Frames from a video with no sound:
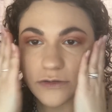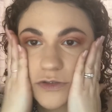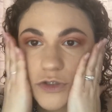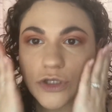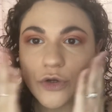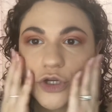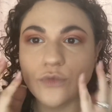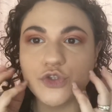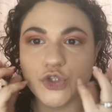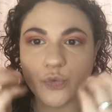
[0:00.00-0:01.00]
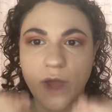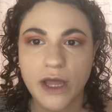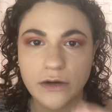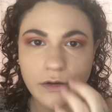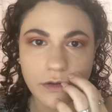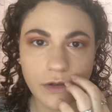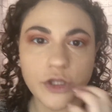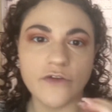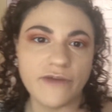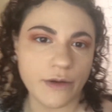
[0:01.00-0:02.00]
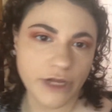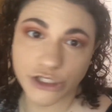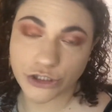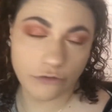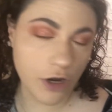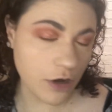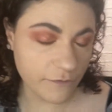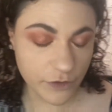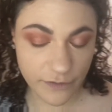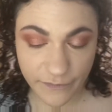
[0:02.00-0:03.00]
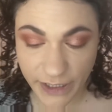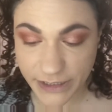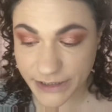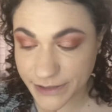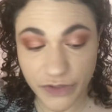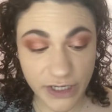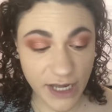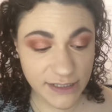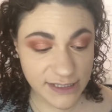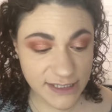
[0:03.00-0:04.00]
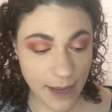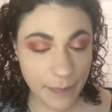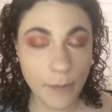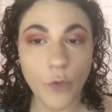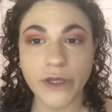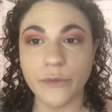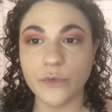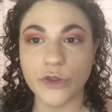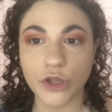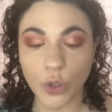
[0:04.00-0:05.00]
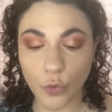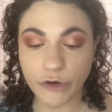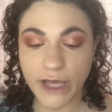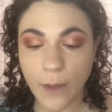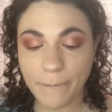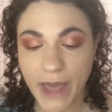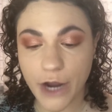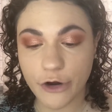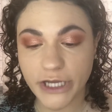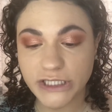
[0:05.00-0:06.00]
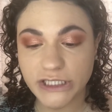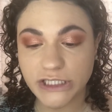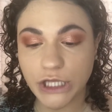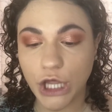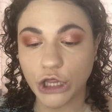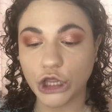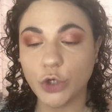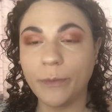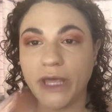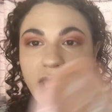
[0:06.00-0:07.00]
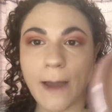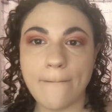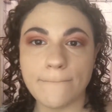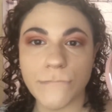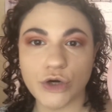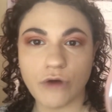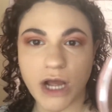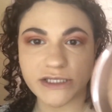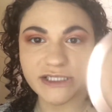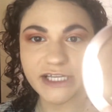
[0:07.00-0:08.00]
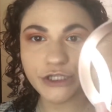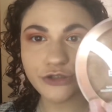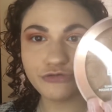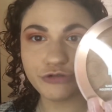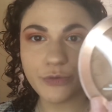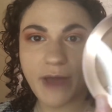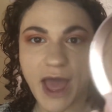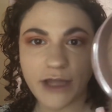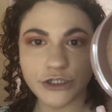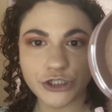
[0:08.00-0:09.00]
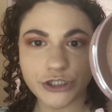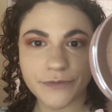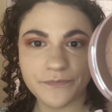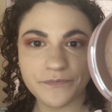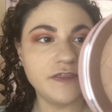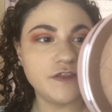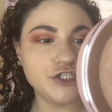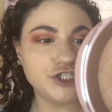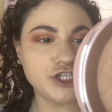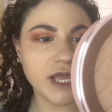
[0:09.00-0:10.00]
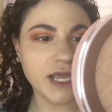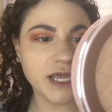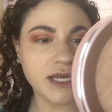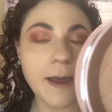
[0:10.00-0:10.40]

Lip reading: so you don't sweat your foundation right off of your face. The next step, I'm going in with Lorealparis Lumi Bronze It True Match in the shade